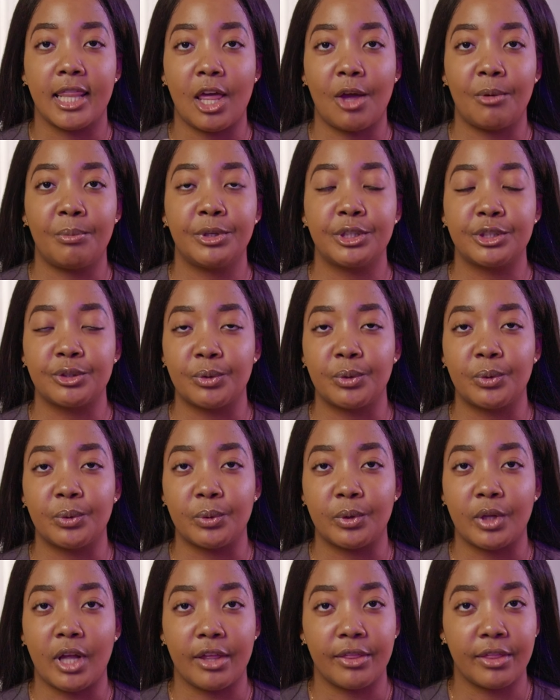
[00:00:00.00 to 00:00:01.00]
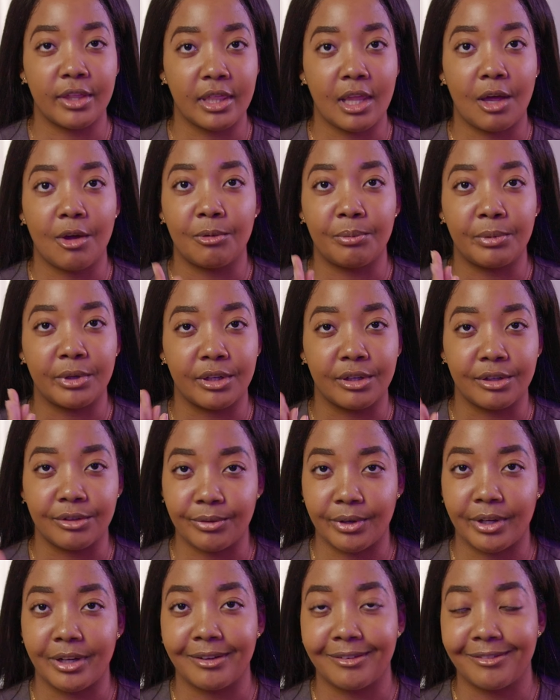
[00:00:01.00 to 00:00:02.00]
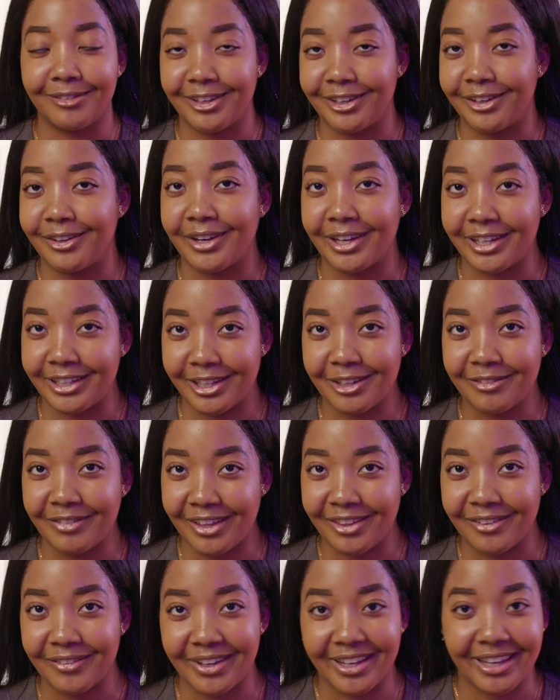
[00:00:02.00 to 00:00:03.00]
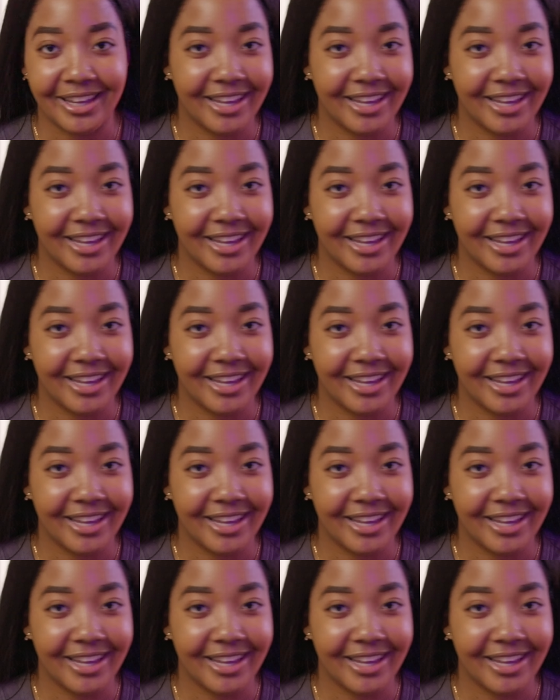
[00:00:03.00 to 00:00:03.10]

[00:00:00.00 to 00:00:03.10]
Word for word: that would be so cool. I think that would be a great video idea, by the way.